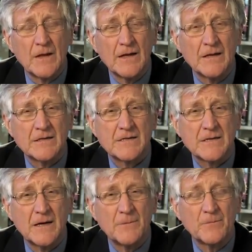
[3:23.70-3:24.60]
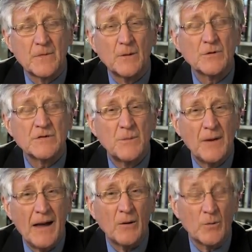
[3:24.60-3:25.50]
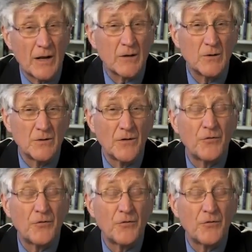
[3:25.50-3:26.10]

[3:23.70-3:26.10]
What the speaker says: It was about what I call the